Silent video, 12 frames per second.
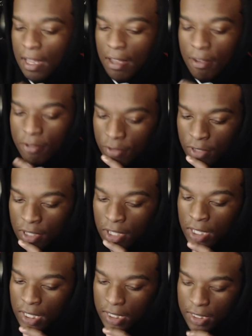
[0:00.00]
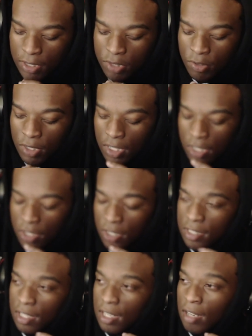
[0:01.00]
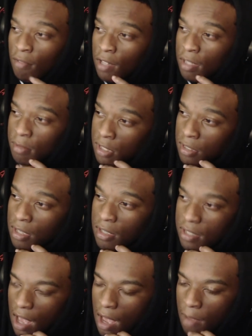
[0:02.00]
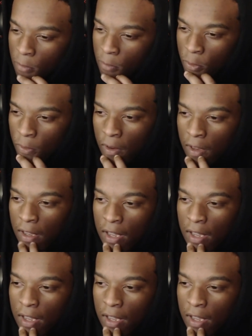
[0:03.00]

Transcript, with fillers: It was really good. It was really good. You could tell they really took their time for it,